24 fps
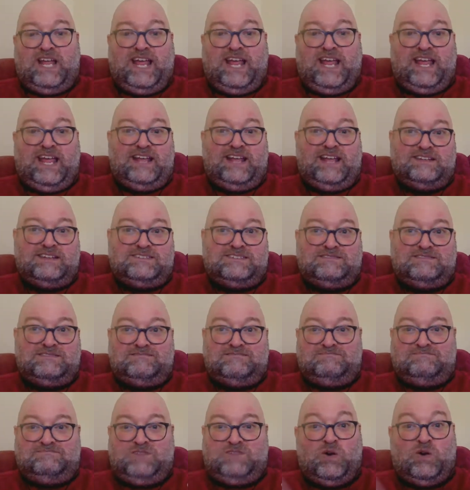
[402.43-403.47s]
and
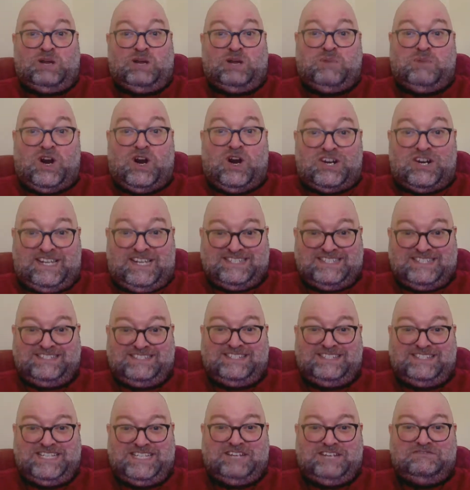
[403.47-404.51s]
going to parties and
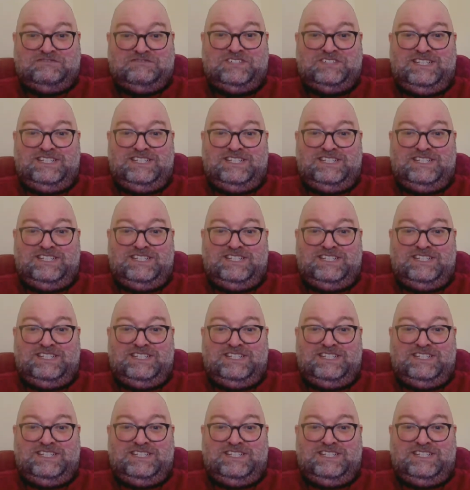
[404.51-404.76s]
stuff,